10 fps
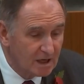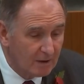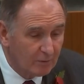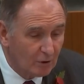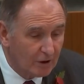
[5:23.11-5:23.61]

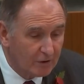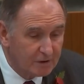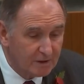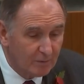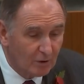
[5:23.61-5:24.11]
employer
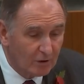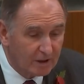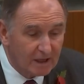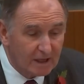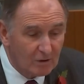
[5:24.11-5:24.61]
and
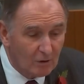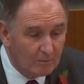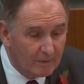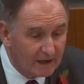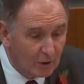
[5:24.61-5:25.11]
employee, or
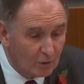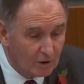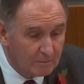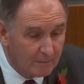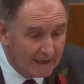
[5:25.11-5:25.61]

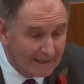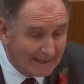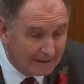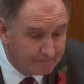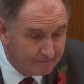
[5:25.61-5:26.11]
bailor and
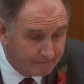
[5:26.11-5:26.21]
bailee.